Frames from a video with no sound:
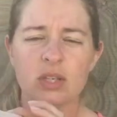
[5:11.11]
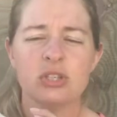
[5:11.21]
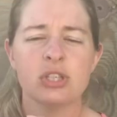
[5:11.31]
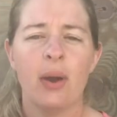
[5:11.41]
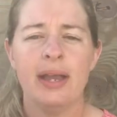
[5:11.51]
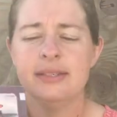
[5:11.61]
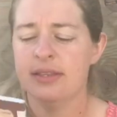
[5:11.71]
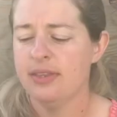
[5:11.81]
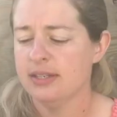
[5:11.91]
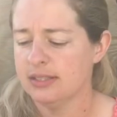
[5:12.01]
And so I
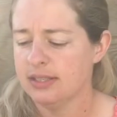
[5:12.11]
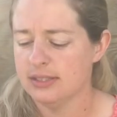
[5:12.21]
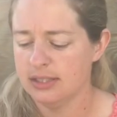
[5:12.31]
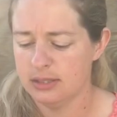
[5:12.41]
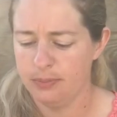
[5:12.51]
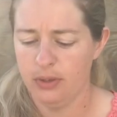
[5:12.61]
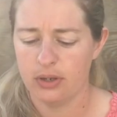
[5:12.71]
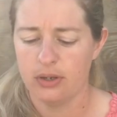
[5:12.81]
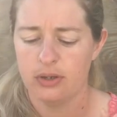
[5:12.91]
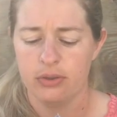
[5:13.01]
did this. This is
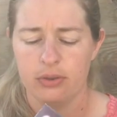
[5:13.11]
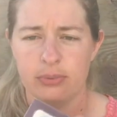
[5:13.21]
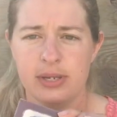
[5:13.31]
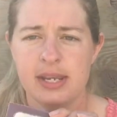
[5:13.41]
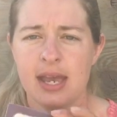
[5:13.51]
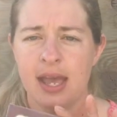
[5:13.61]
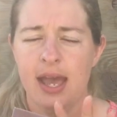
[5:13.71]
book 3.